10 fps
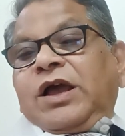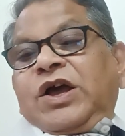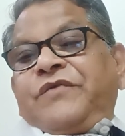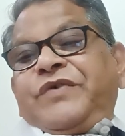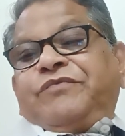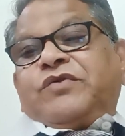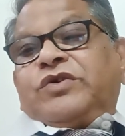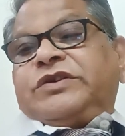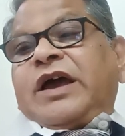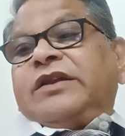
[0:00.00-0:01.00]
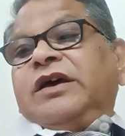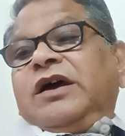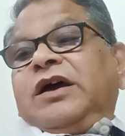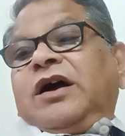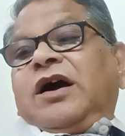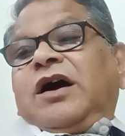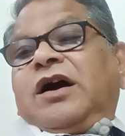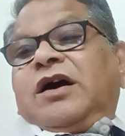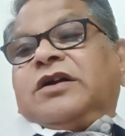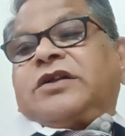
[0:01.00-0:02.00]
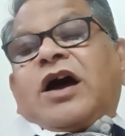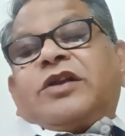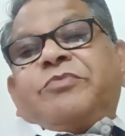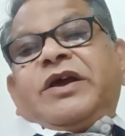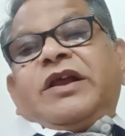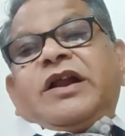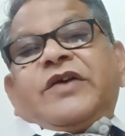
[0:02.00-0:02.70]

Fifth question, tort meaning,